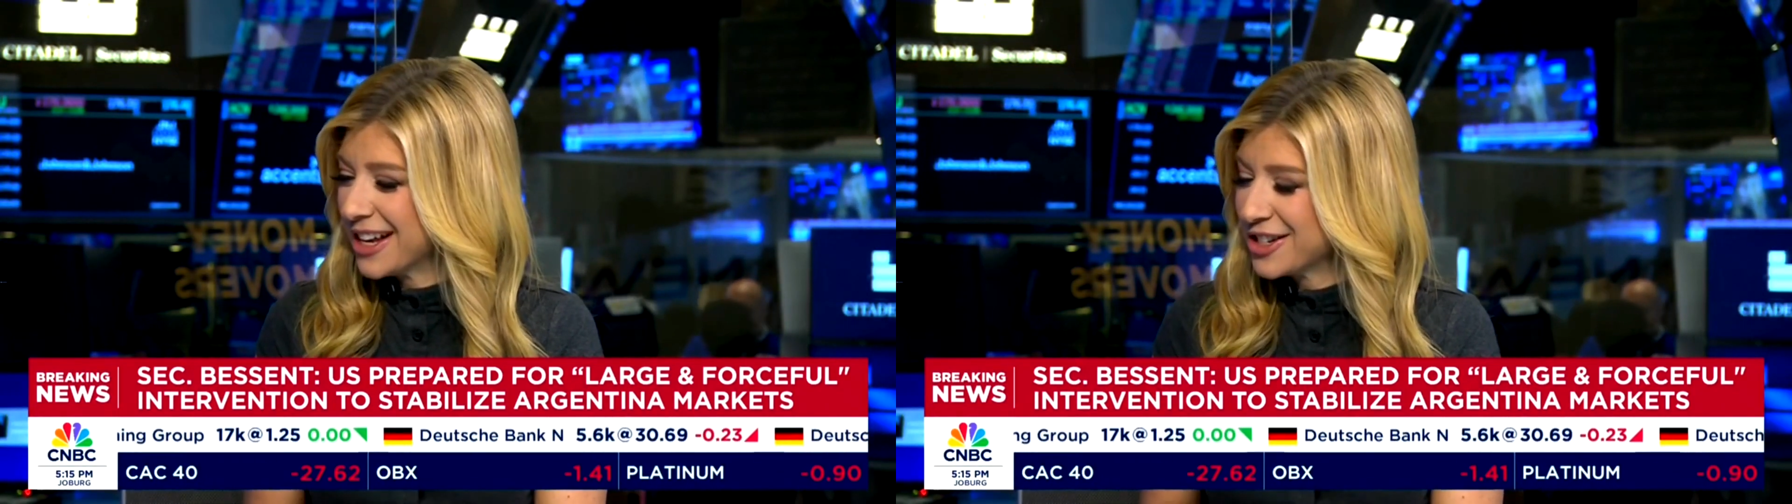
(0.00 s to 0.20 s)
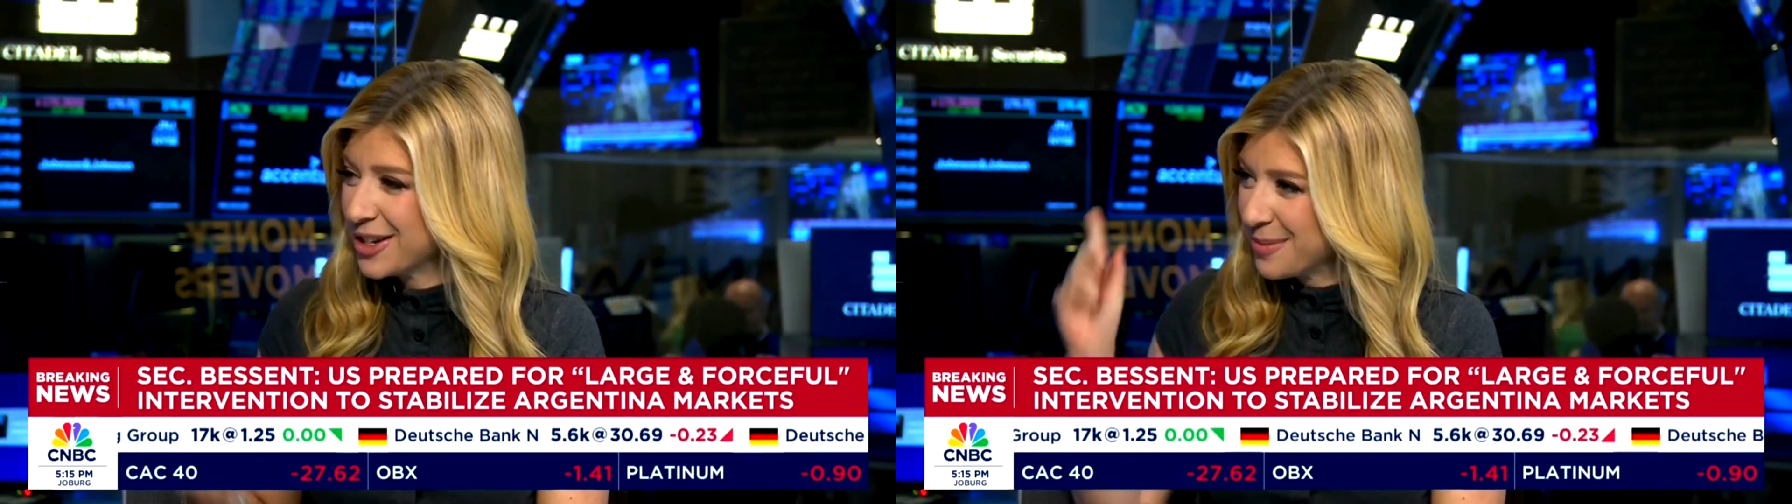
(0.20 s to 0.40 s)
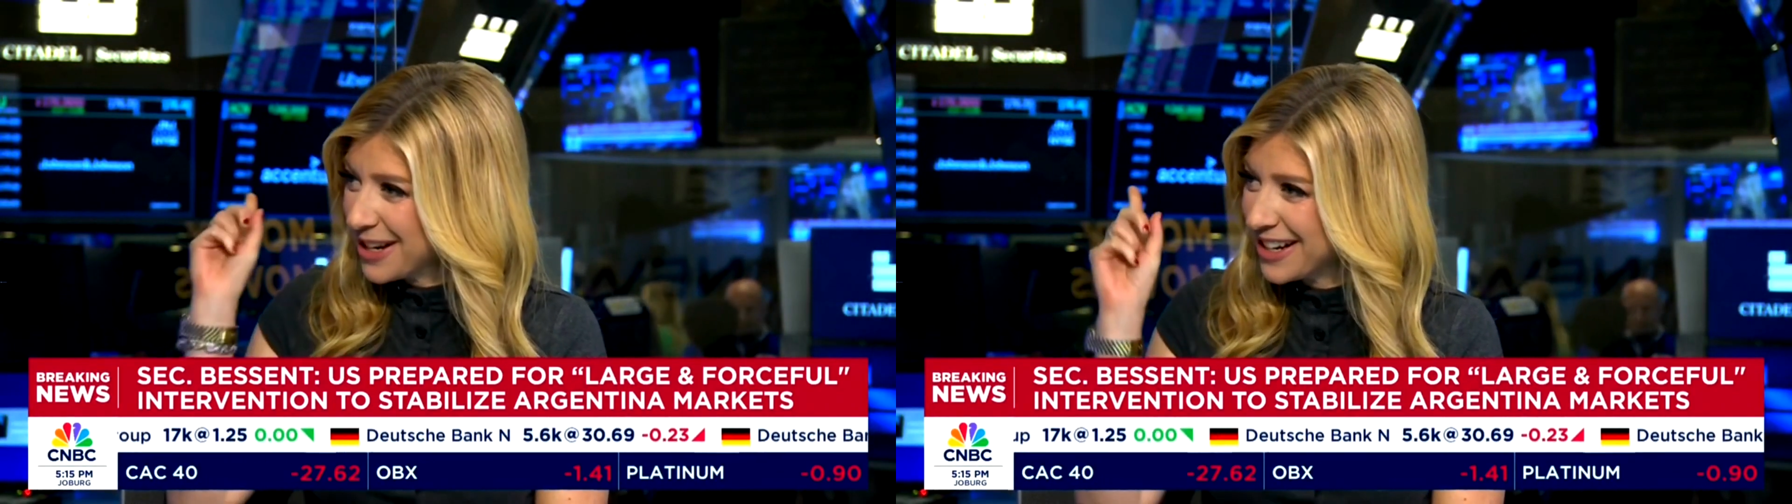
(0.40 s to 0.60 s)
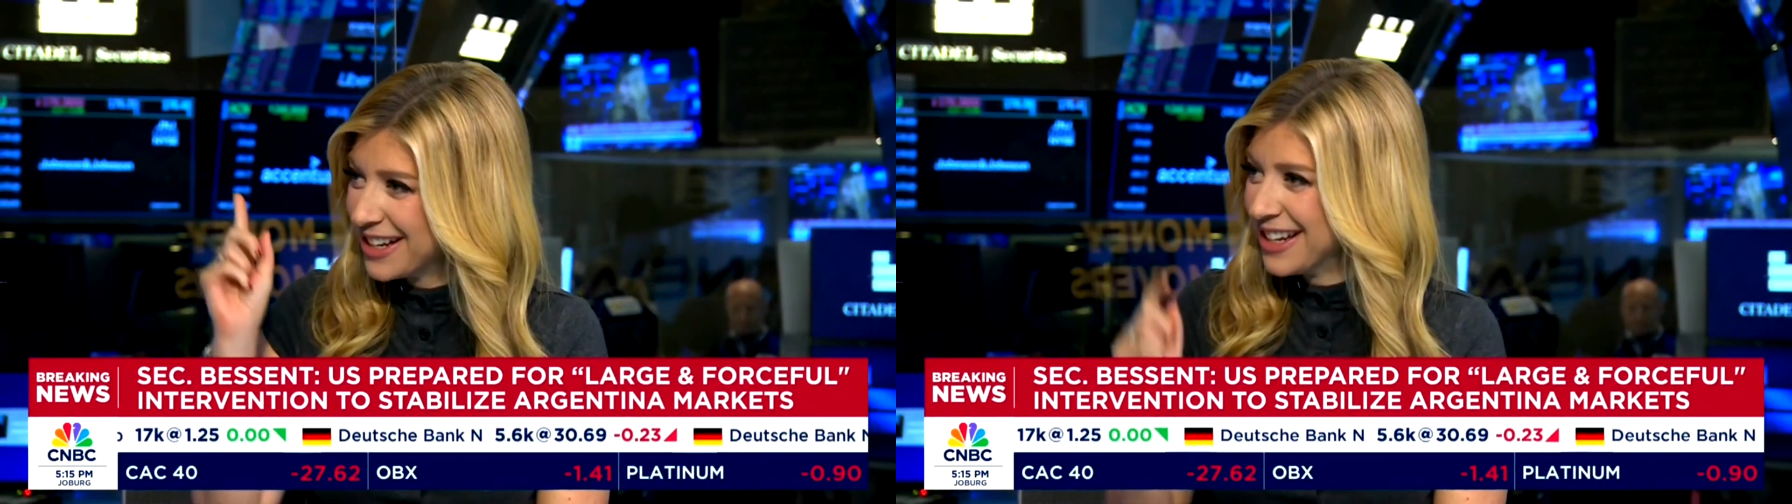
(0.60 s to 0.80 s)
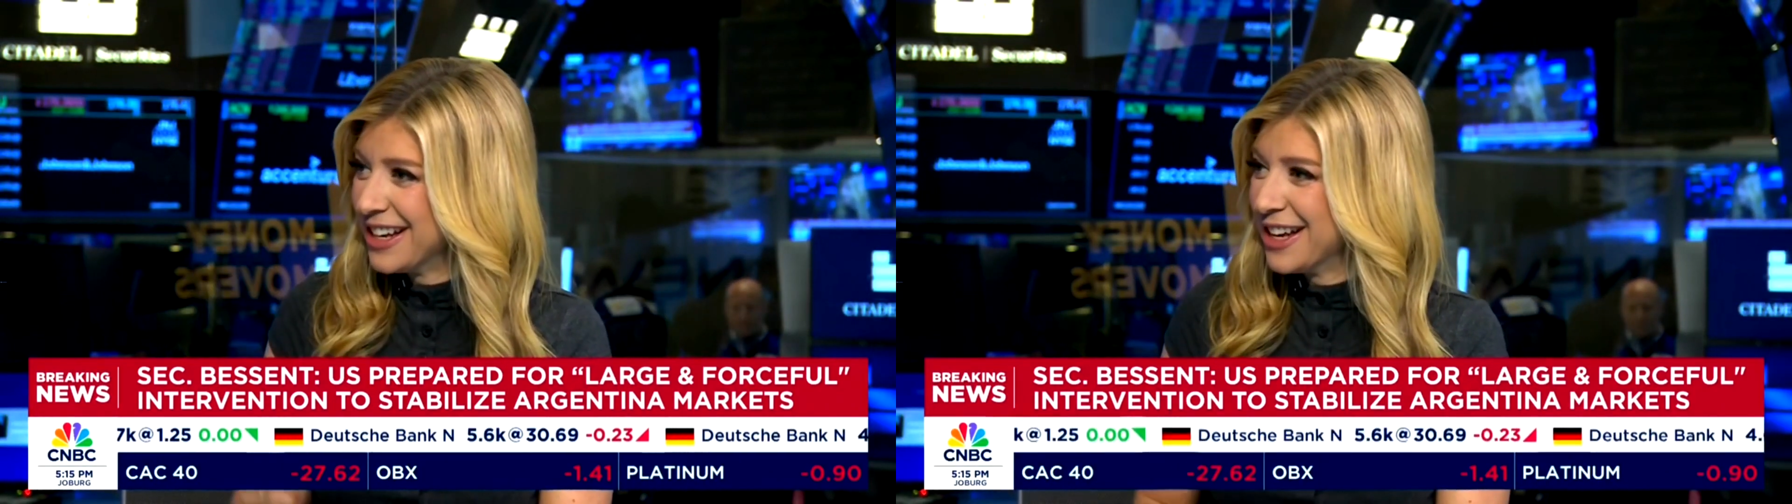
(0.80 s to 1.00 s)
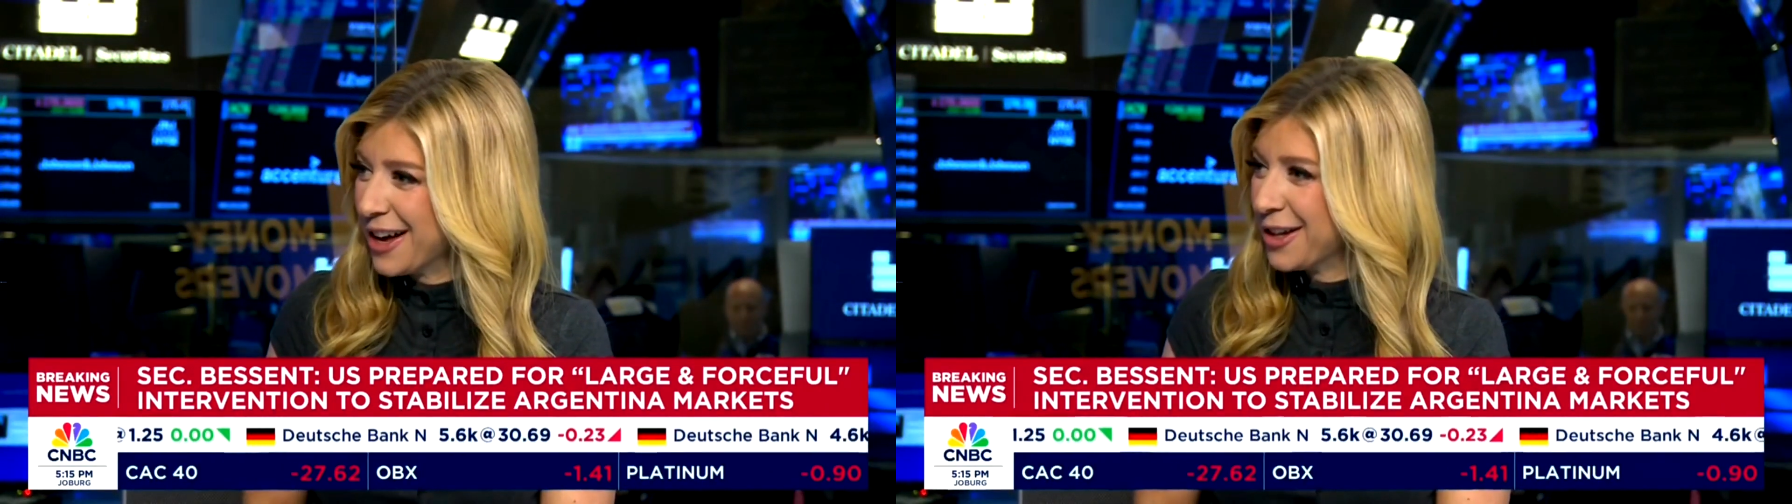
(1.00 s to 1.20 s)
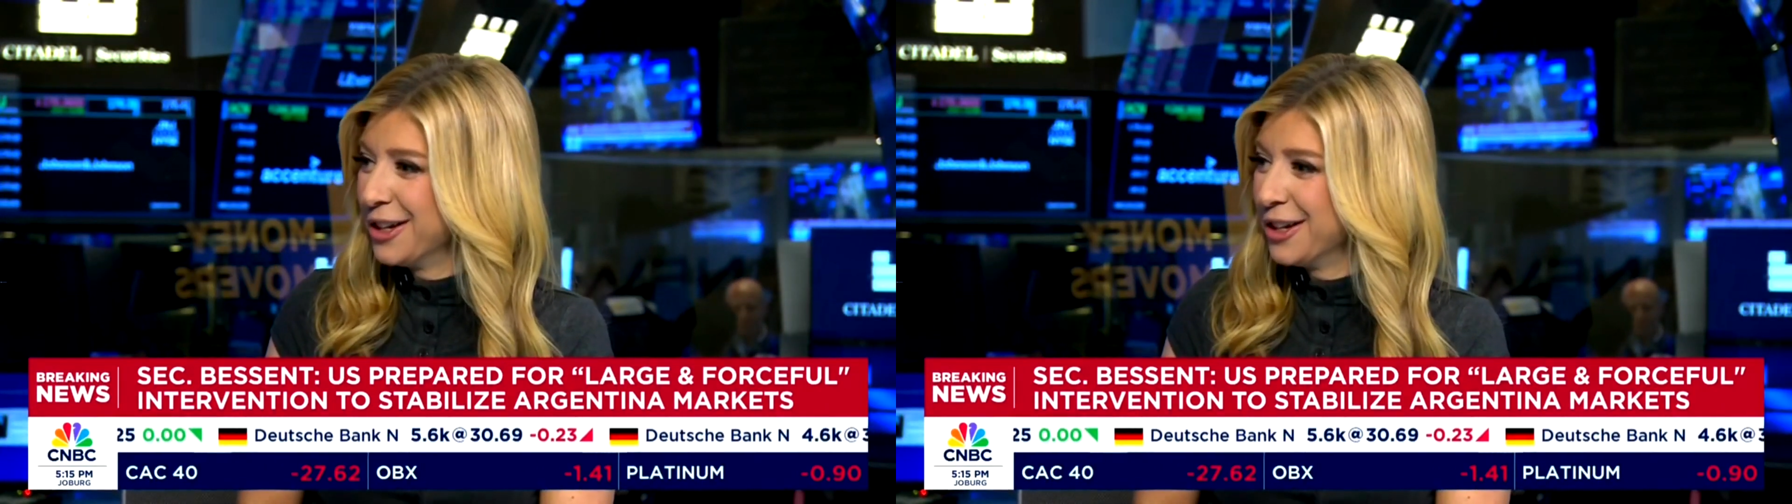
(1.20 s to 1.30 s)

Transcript: That should have been a